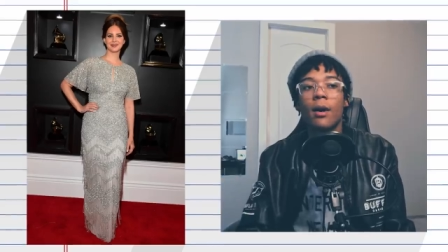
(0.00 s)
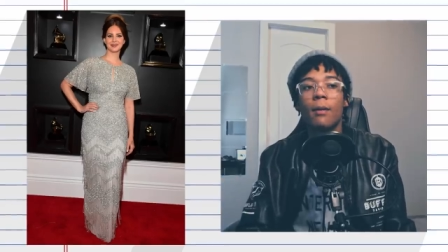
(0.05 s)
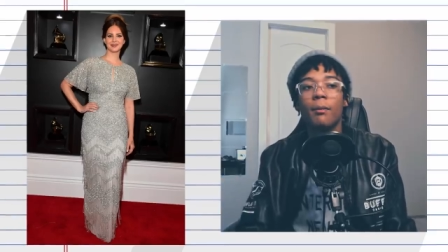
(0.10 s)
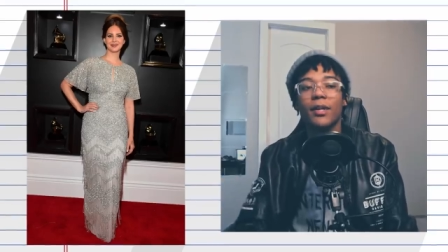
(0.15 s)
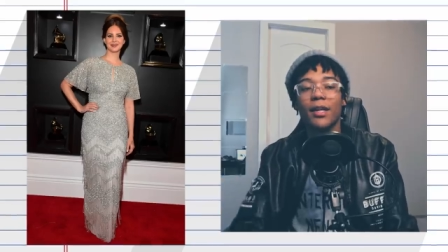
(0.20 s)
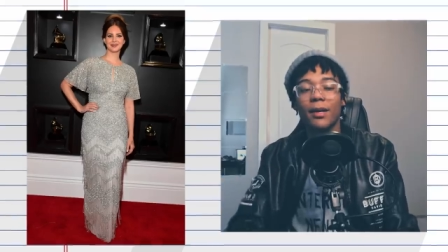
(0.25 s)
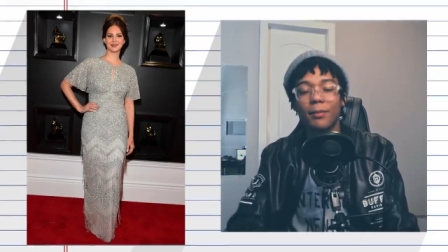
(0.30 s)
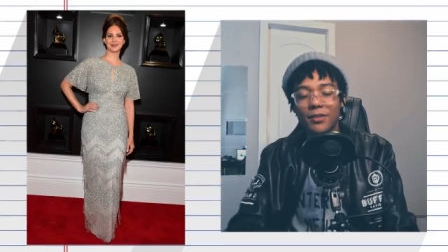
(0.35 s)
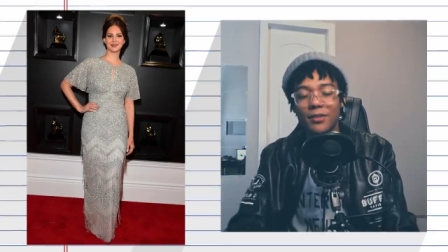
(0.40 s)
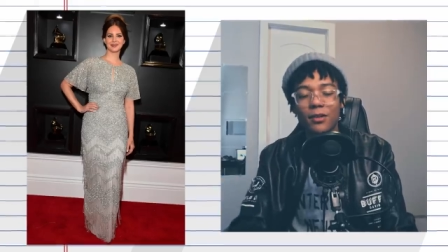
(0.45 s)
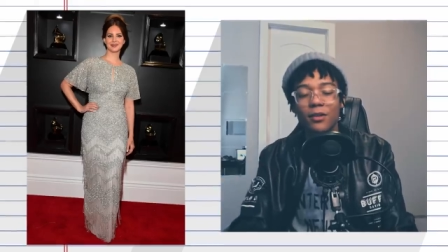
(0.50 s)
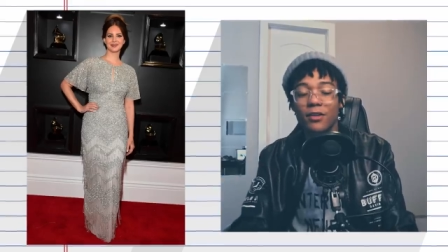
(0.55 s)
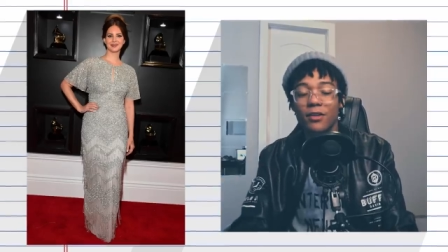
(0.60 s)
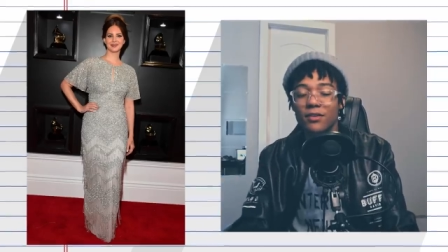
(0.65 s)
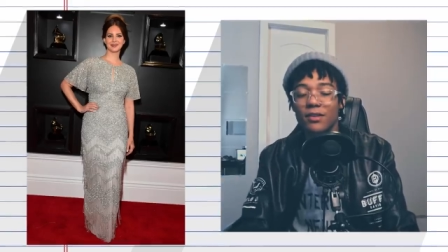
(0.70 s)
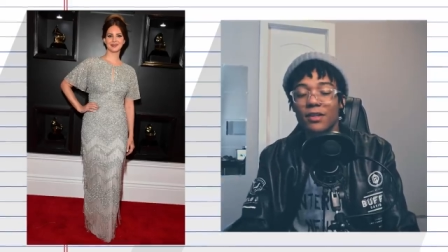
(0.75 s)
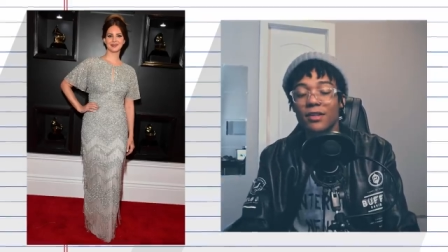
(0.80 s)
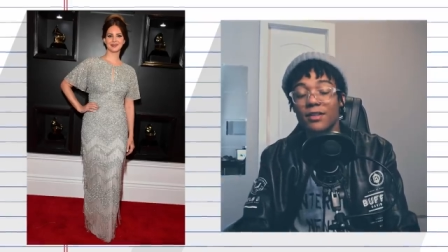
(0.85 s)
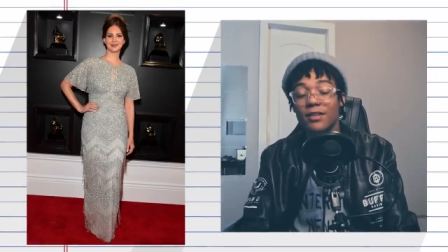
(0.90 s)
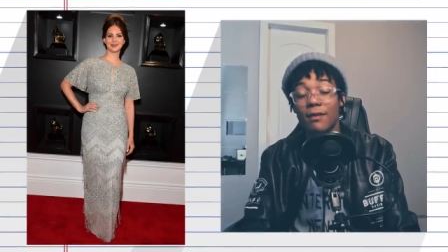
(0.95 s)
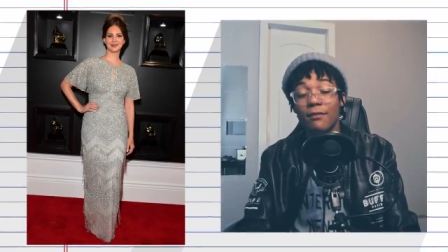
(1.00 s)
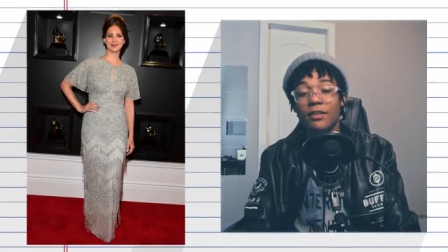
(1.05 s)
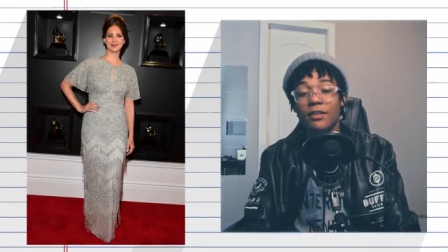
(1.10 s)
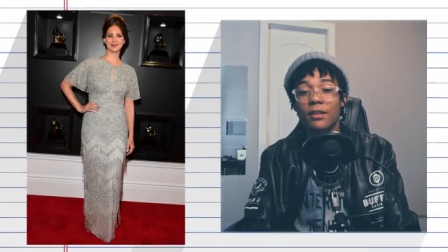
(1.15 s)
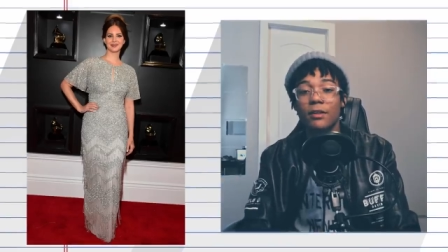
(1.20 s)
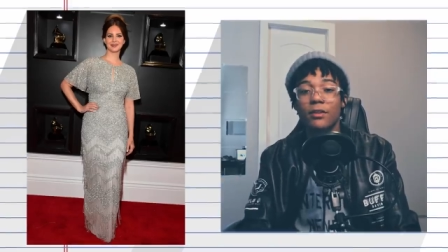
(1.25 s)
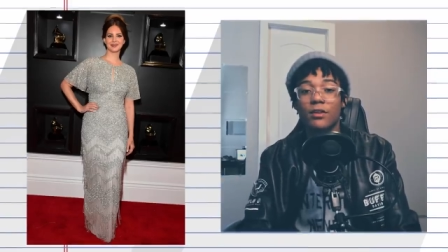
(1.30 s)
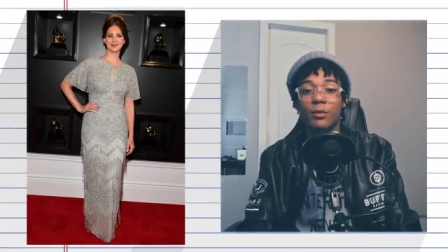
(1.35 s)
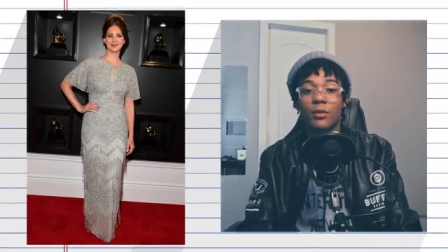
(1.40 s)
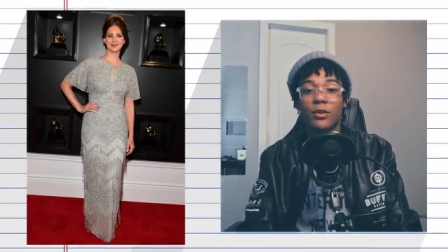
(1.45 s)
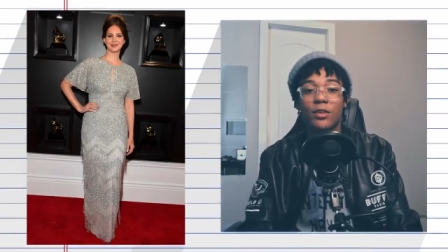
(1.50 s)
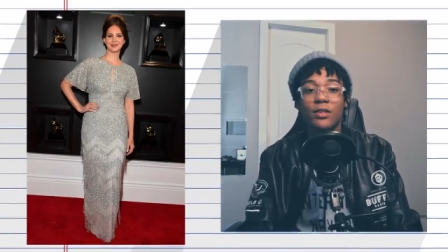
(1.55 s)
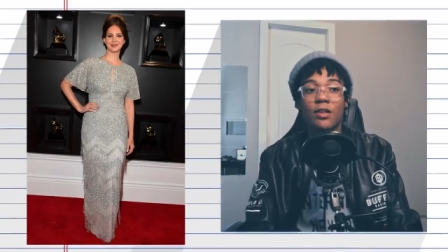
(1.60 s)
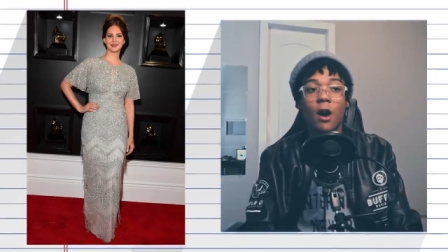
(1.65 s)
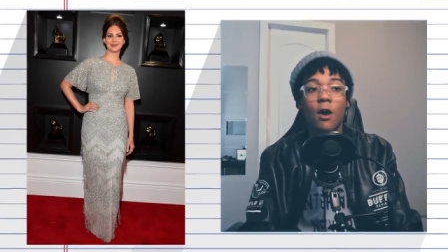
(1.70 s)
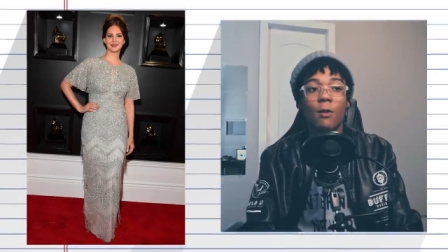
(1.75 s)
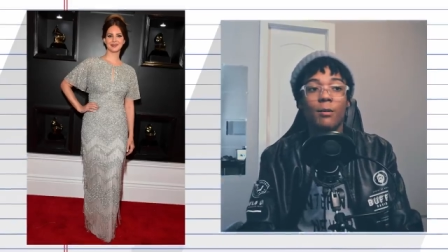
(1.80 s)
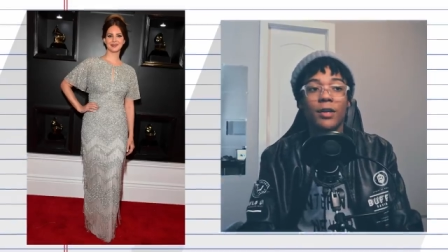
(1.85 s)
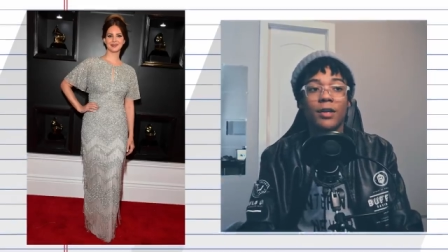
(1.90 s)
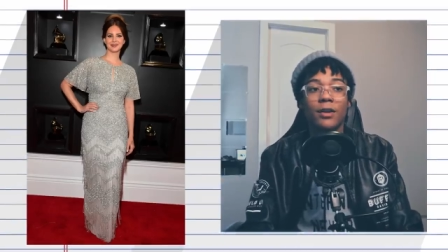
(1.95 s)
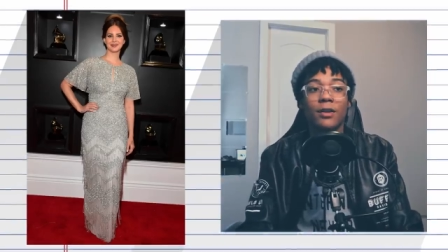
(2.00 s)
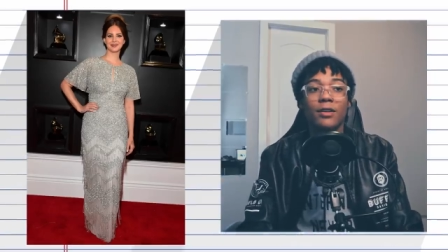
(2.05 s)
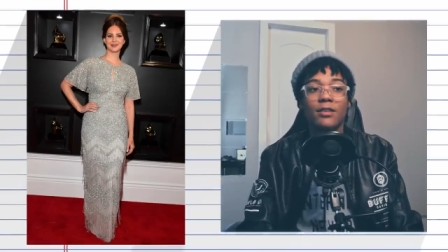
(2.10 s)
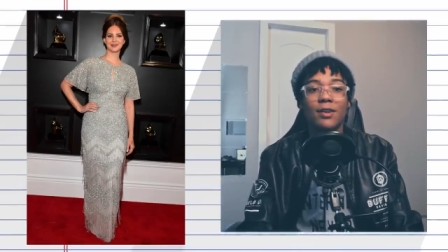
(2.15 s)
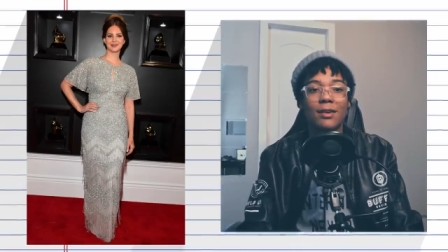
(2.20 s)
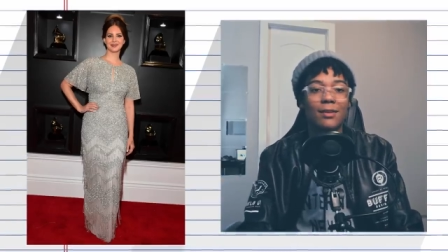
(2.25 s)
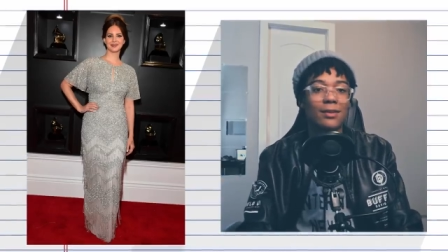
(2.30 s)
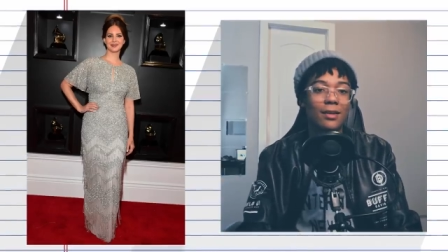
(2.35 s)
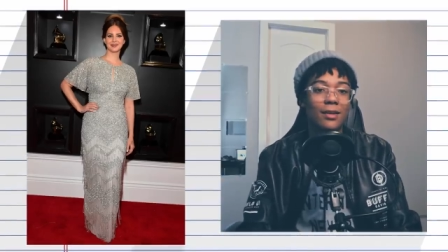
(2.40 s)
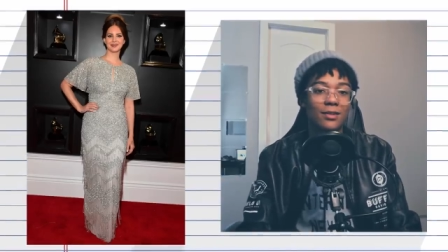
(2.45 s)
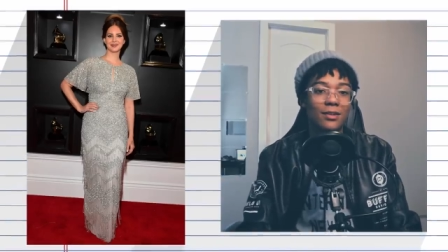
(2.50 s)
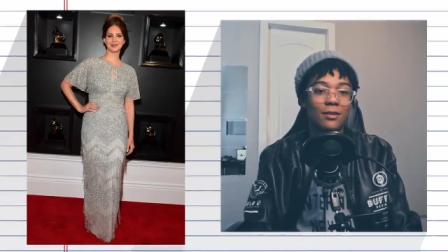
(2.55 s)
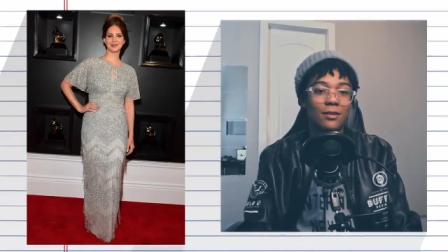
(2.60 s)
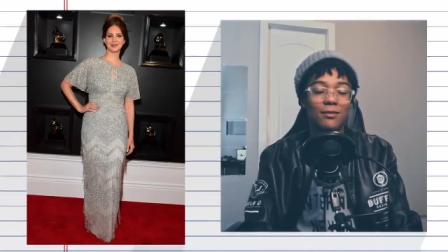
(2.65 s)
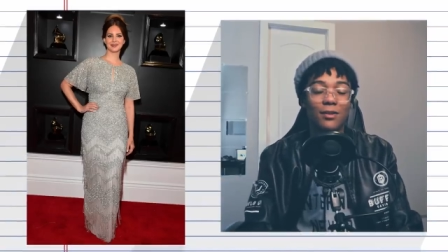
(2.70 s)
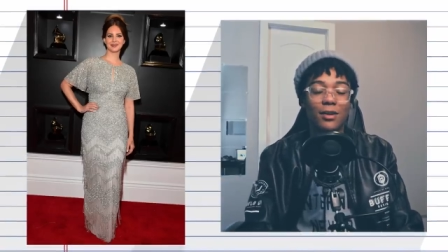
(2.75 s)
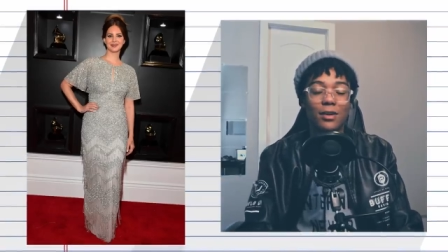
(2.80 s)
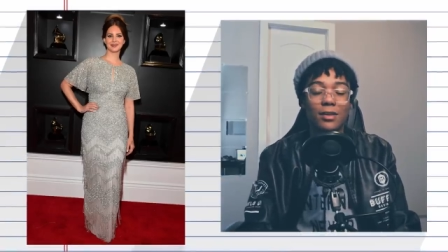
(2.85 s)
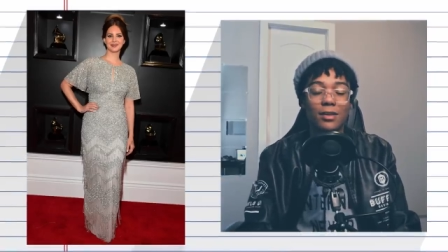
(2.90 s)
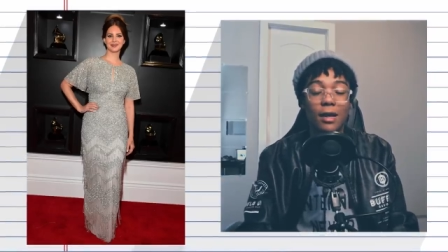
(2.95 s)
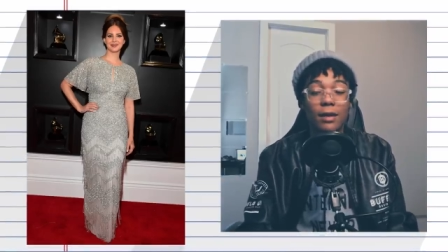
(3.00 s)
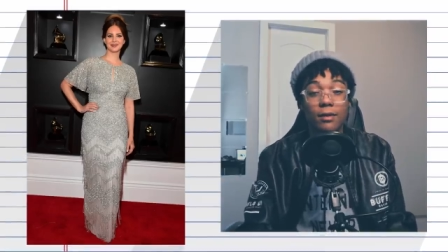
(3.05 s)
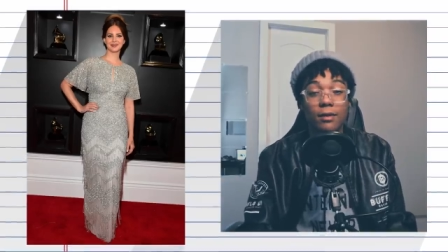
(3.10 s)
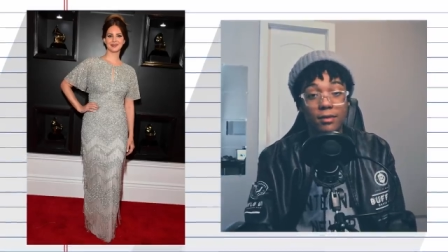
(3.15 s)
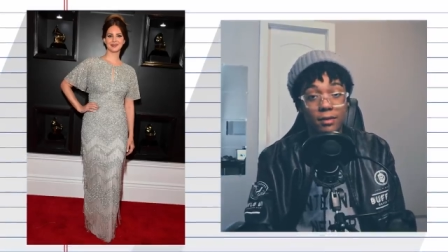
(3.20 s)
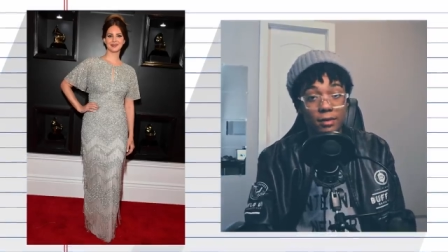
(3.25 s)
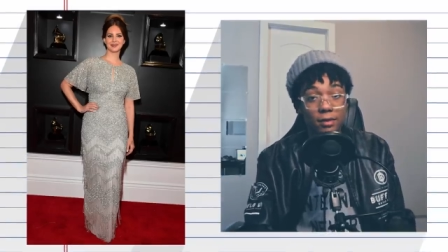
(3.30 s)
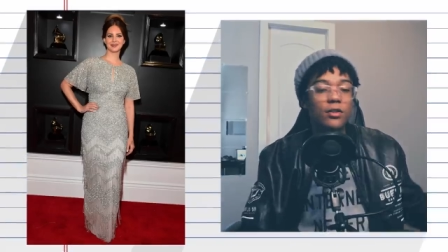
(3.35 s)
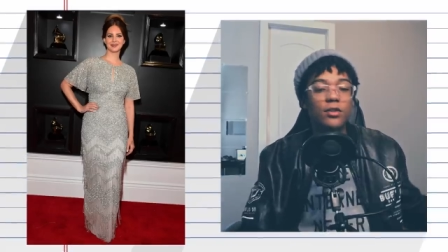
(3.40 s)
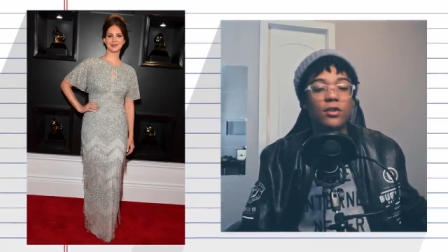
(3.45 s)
but I'm still listening to everything she puts out because I think she's very talented.